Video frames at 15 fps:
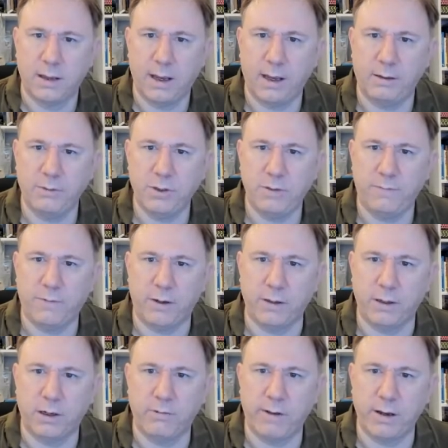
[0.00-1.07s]
How do you
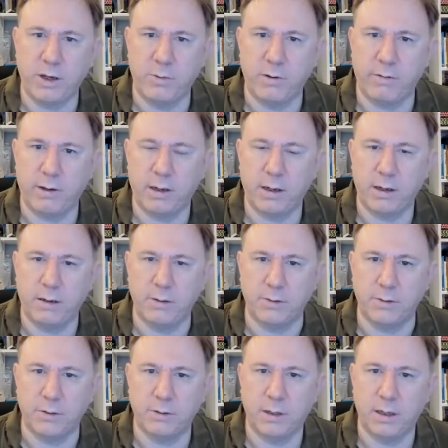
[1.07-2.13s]
find the correct numeric
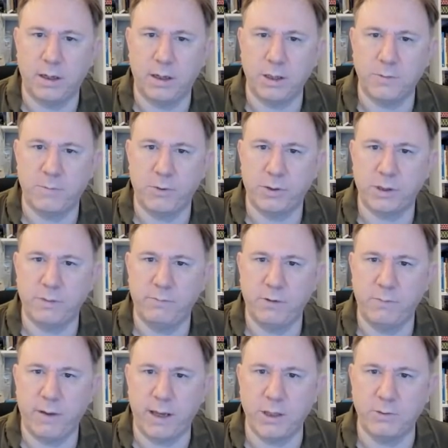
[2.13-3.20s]
code? On the large box in
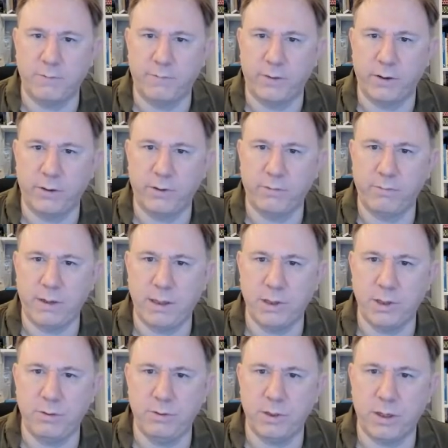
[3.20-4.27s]
room 8 you'll find 3
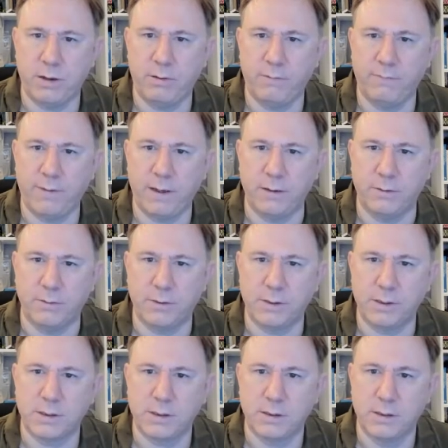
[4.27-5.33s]
two-tone
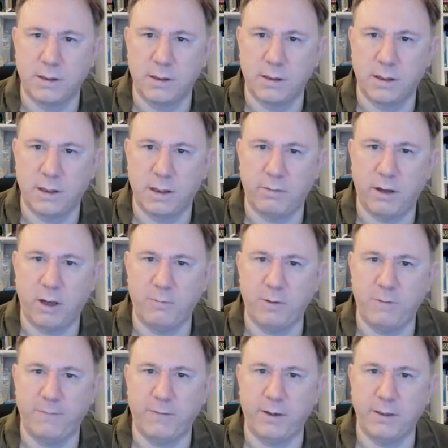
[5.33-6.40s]
fields that will help
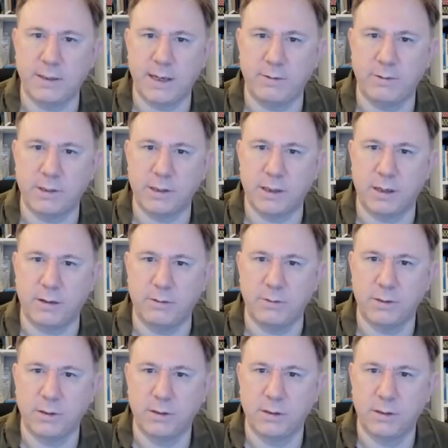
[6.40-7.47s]
you find out this code.